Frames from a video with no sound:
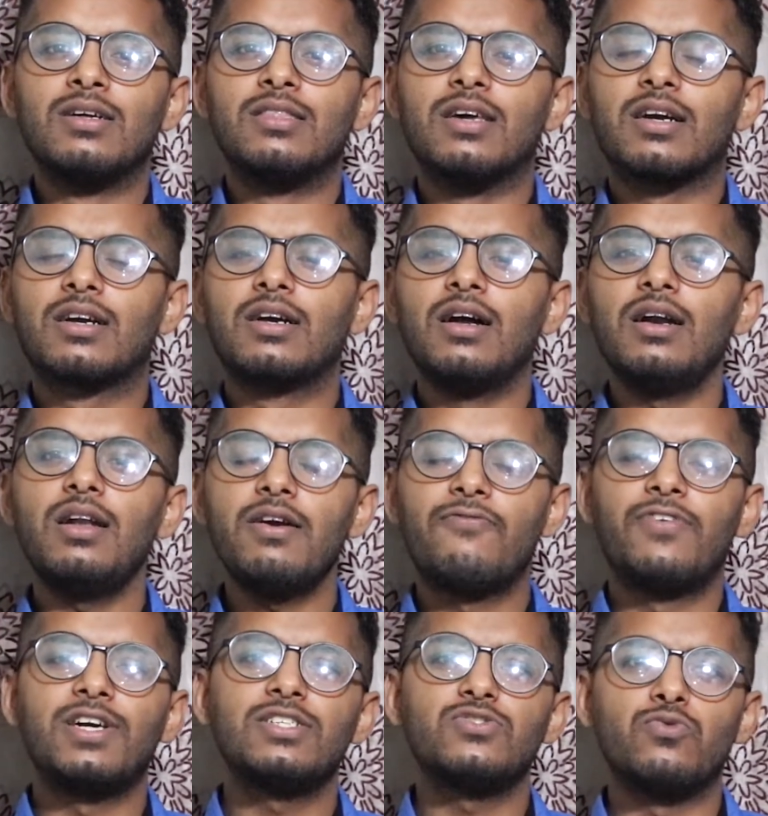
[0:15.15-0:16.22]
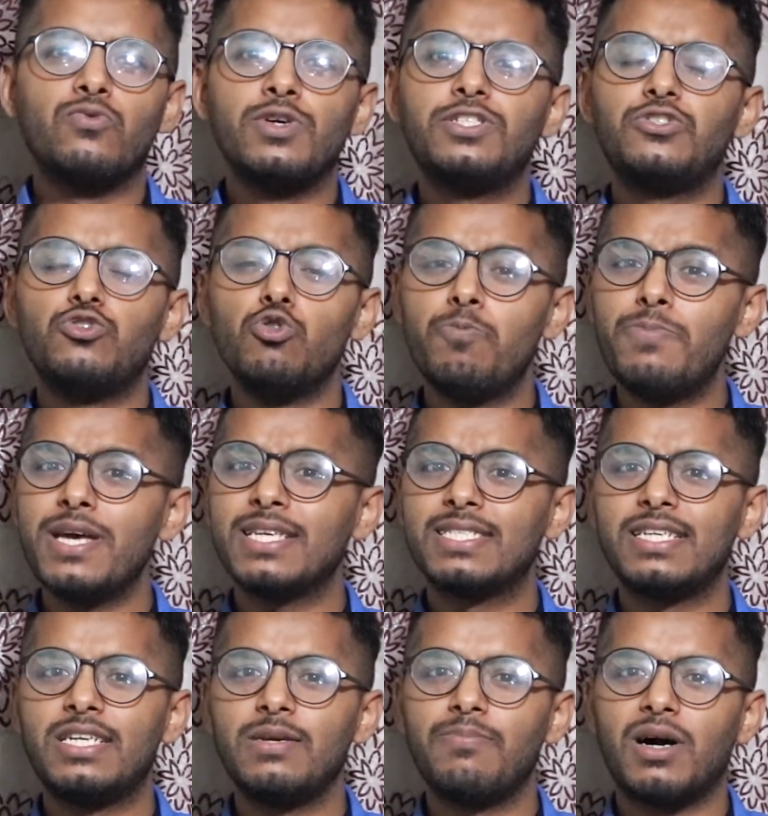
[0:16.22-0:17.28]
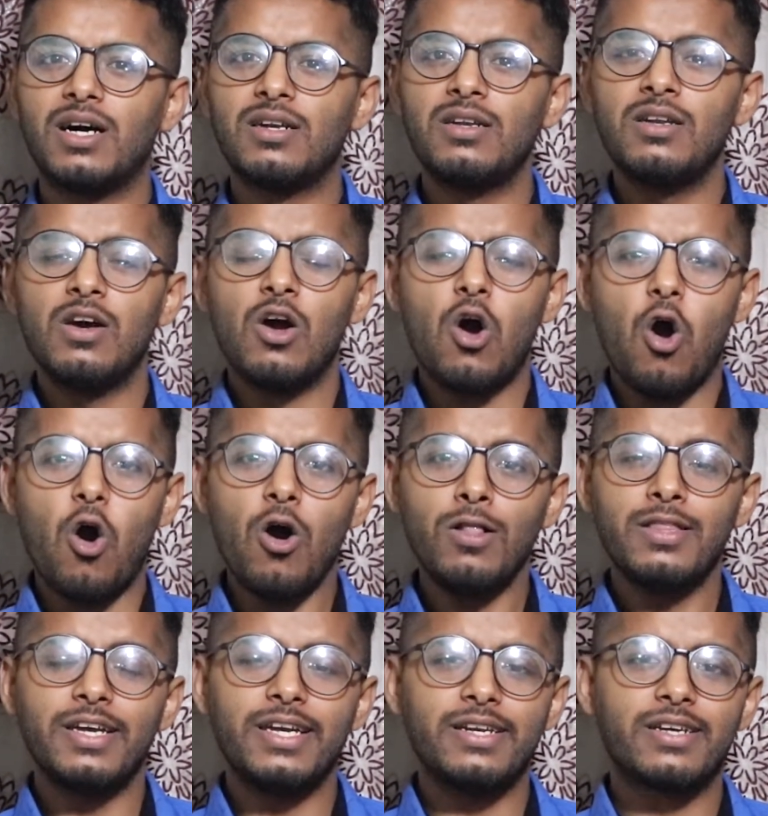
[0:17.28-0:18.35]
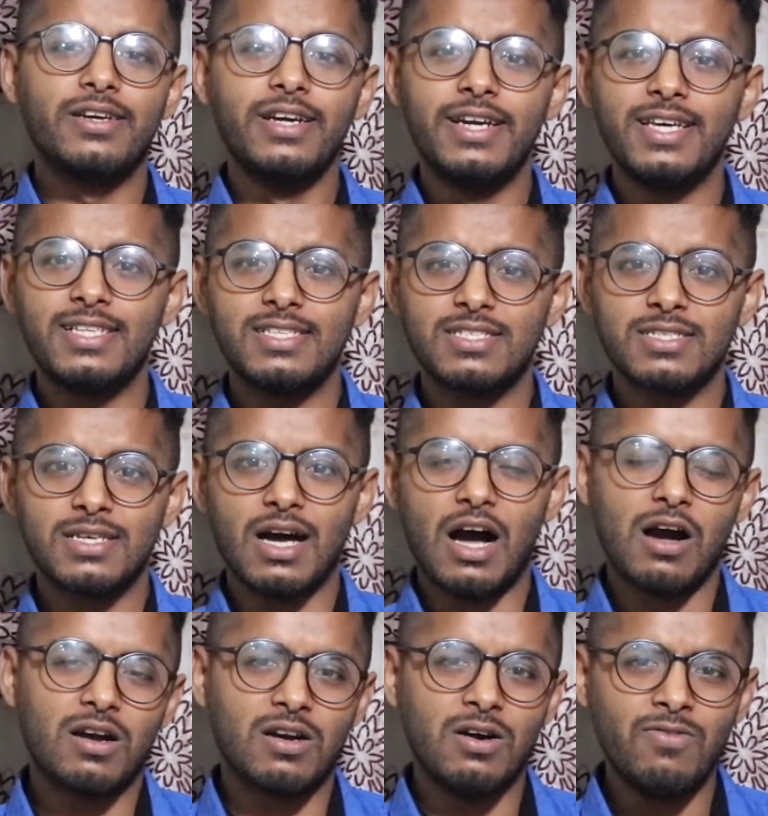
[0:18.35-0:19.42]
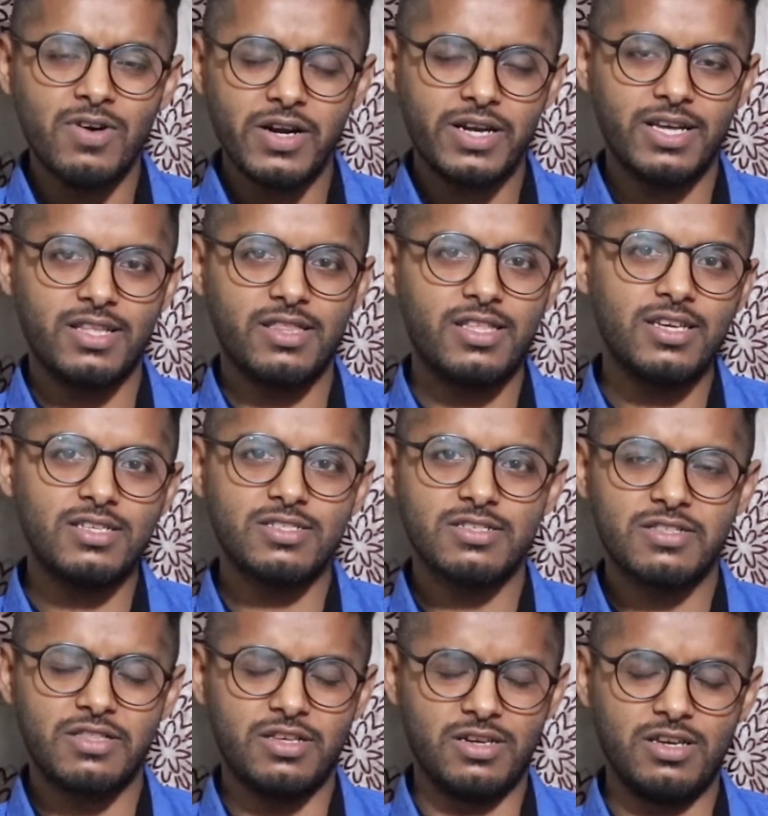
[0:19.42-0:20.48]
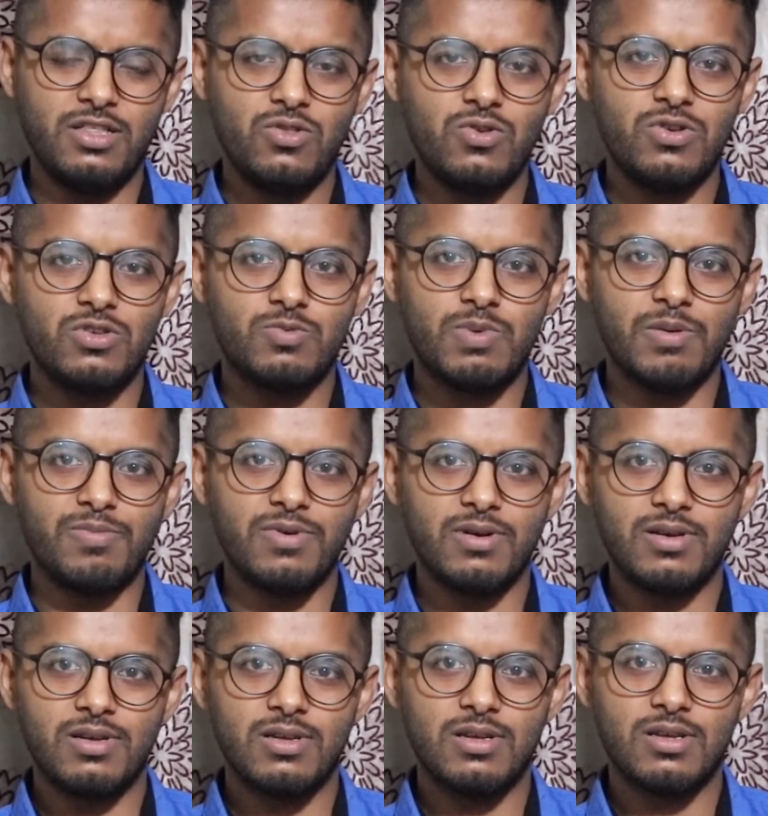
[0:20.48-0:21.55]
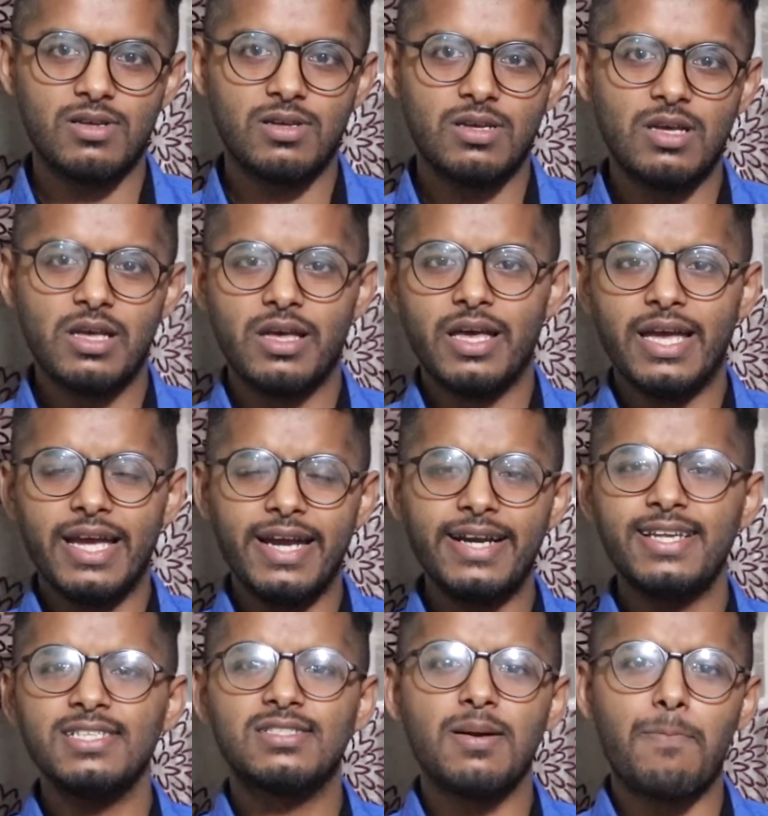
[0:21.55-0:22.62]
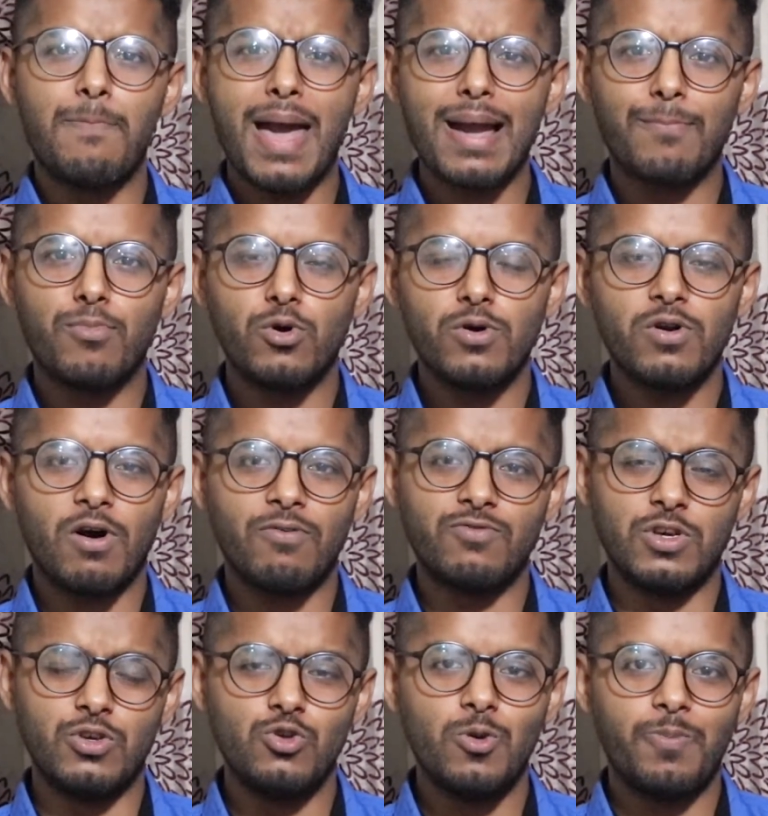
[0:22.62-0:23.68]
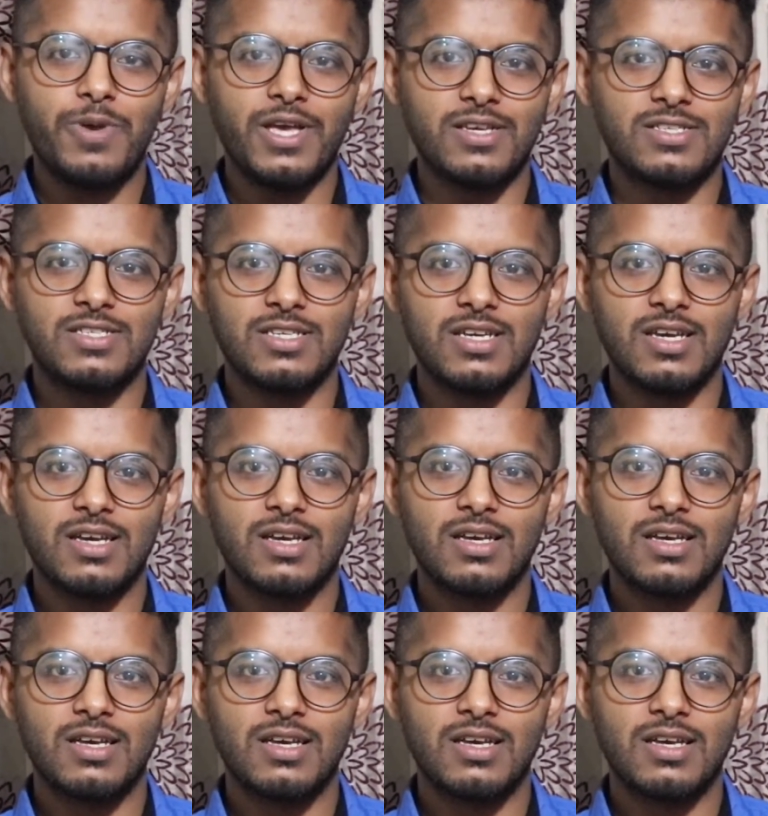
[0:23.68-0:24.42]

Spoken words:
The current affairs which UPSC demand, all the ingredients are covered in the Hindu newspaper. It is the backbone of the UPSC